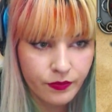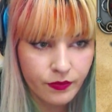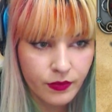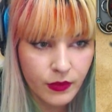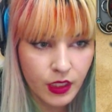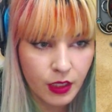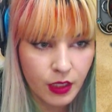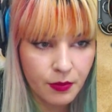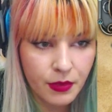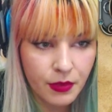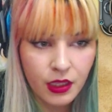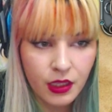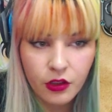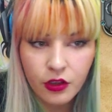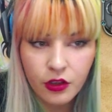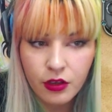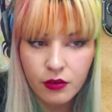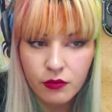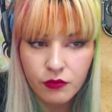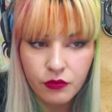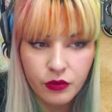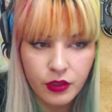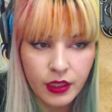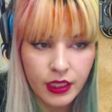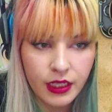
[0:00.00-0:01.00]
Am I looking
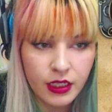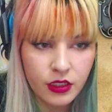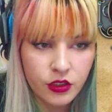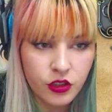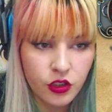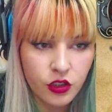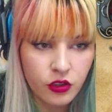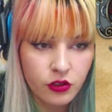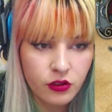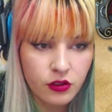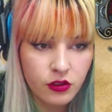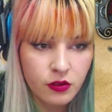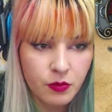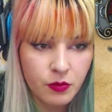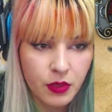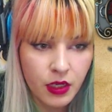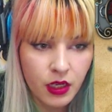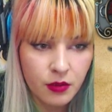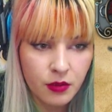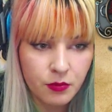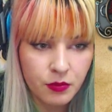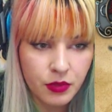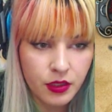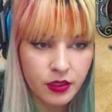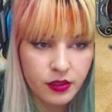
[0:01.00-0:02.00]
for like a dirt spot,
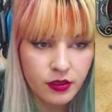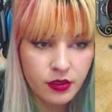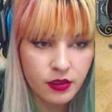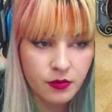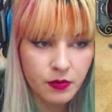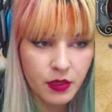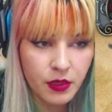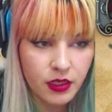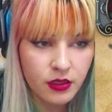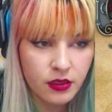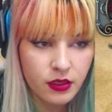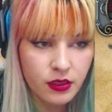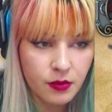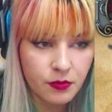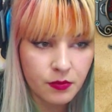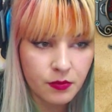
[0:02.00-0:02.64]
blood spot, something?